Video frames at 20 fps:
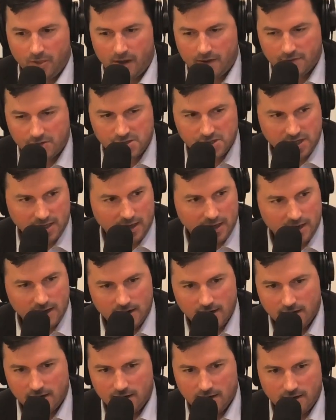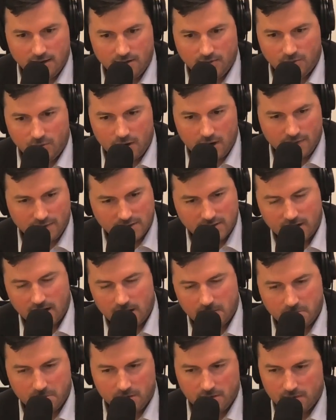leveraging it in whatever
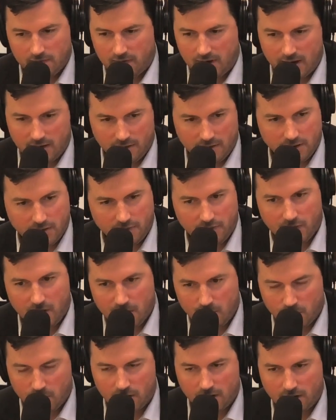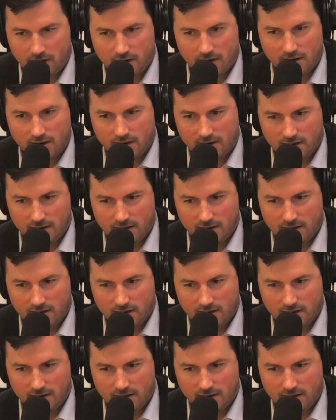type of analytic framework,